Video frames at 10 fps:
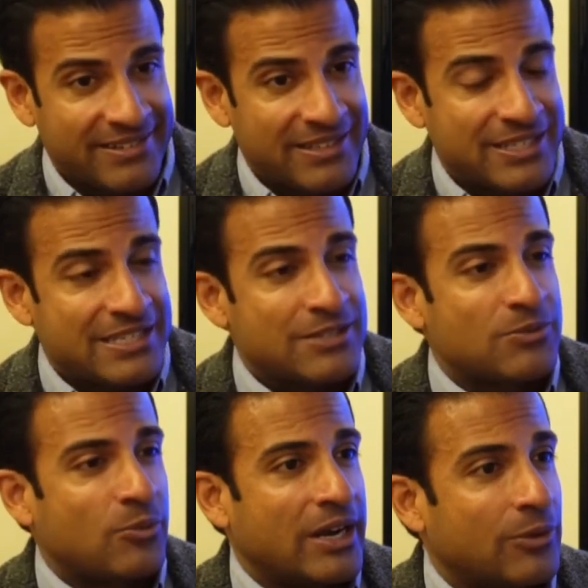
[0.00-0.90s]
But this
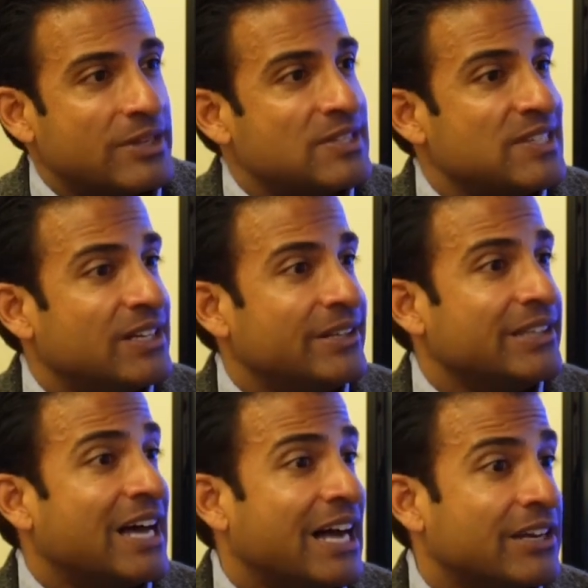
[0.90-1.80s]
is where we
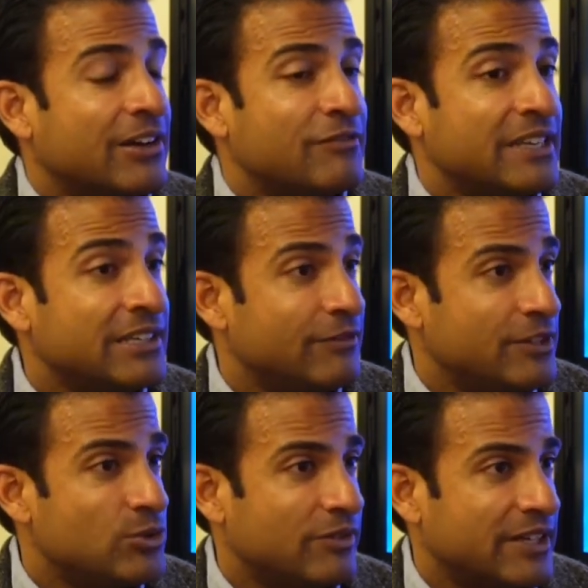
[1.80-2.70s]
see a lot of
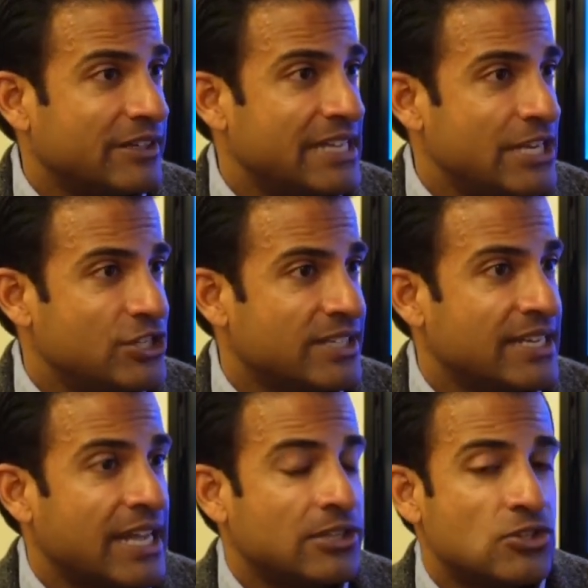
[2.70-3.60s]
individual
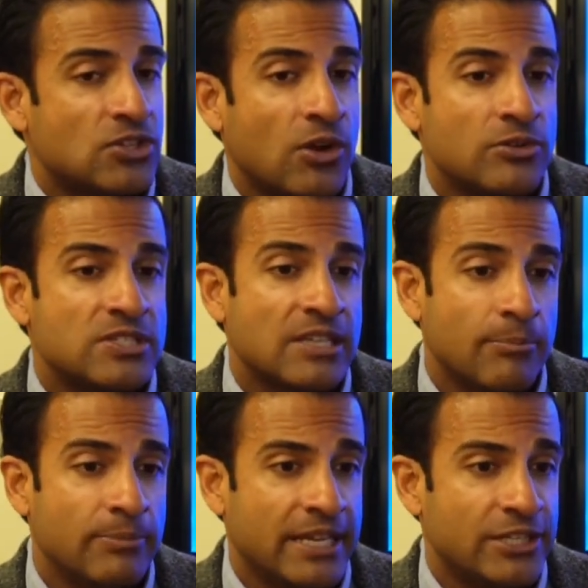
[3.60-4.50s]
variation. And so
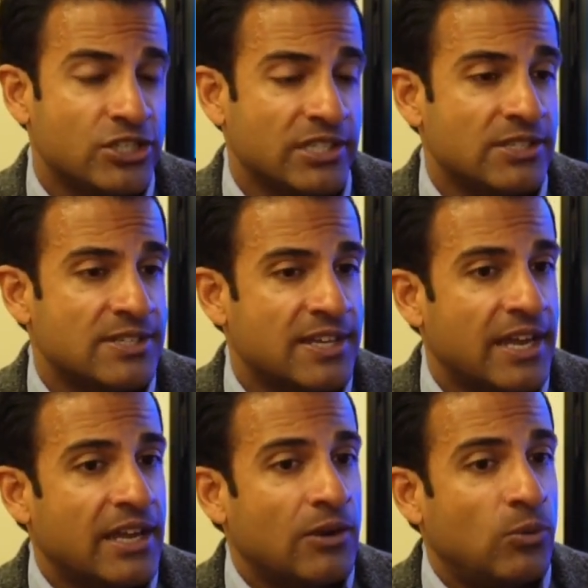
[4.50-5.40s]
some
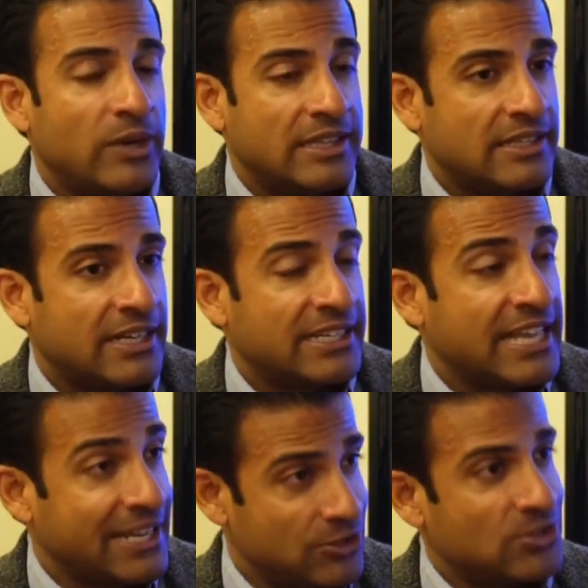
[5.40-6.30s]
patients with
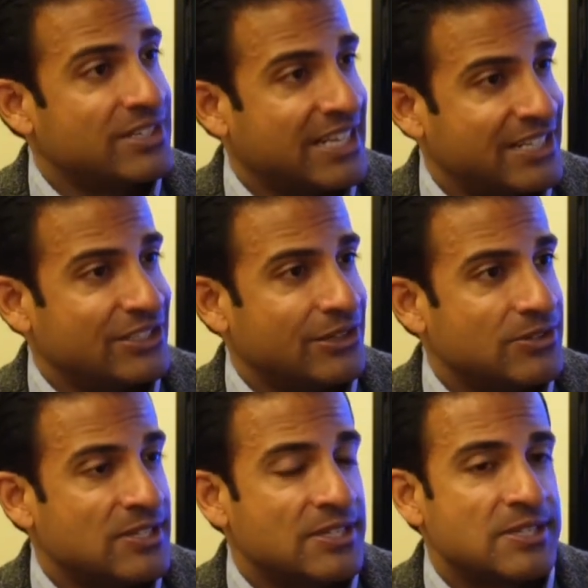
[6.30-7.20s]
a cancer
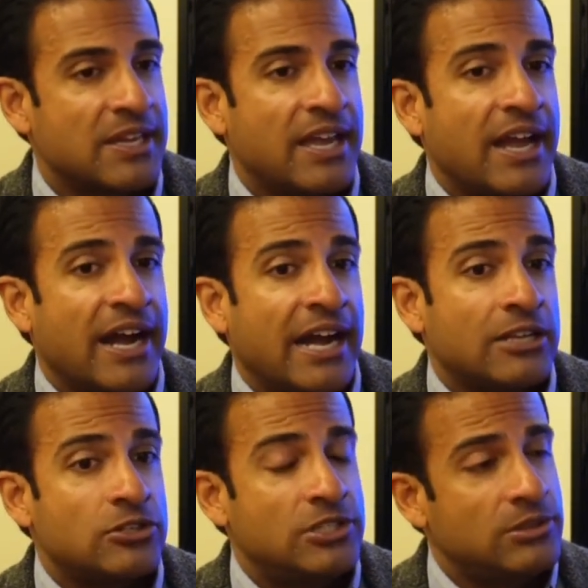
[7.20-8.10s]
diagnosis
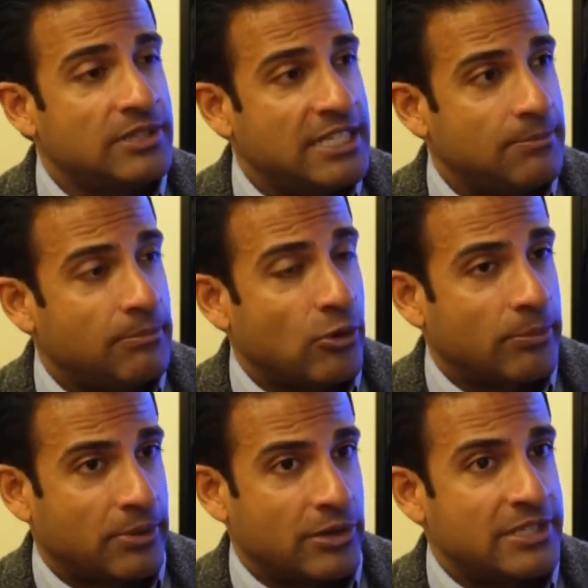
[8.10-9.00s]
do need
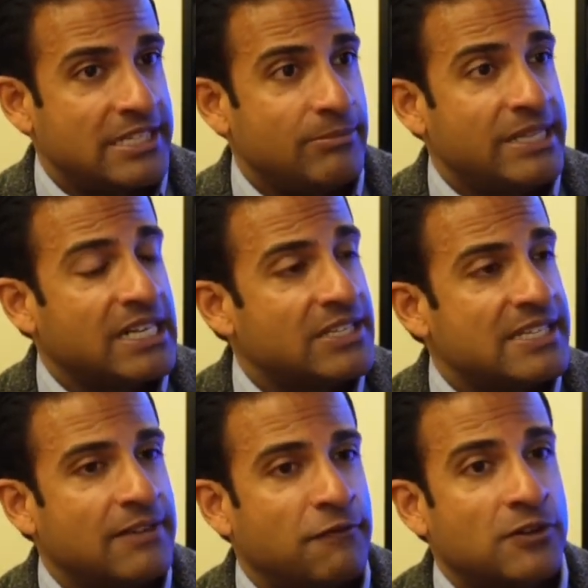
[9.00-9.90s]
more protein,
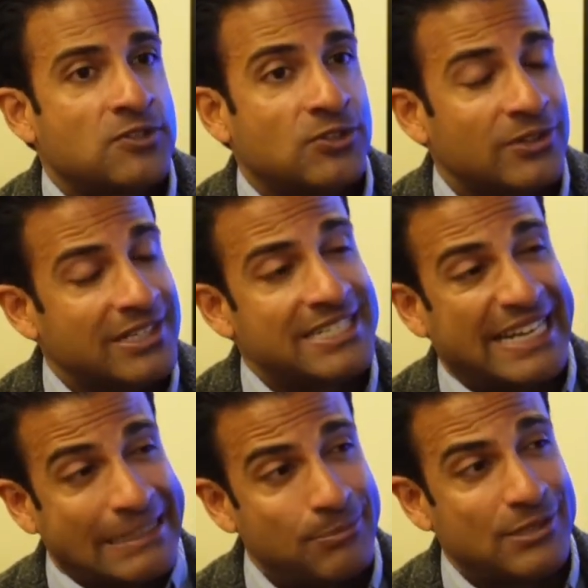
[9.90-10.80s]
because for
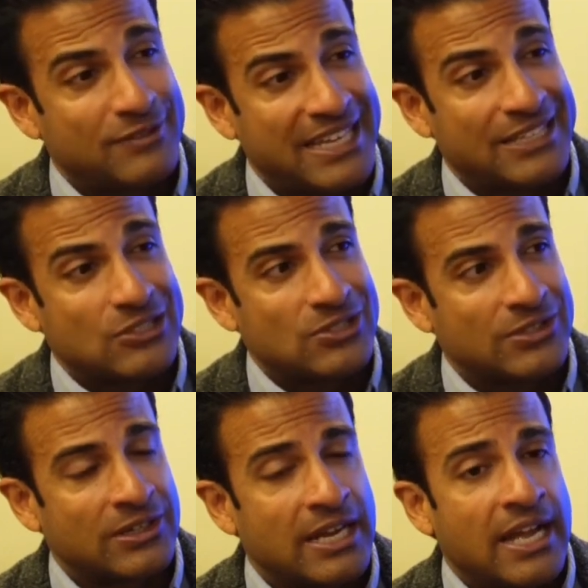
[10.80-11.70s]
certain types of
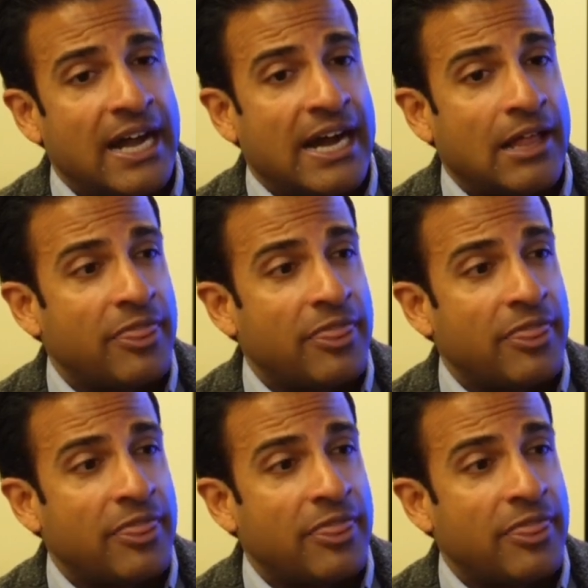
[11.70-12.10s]
cancer,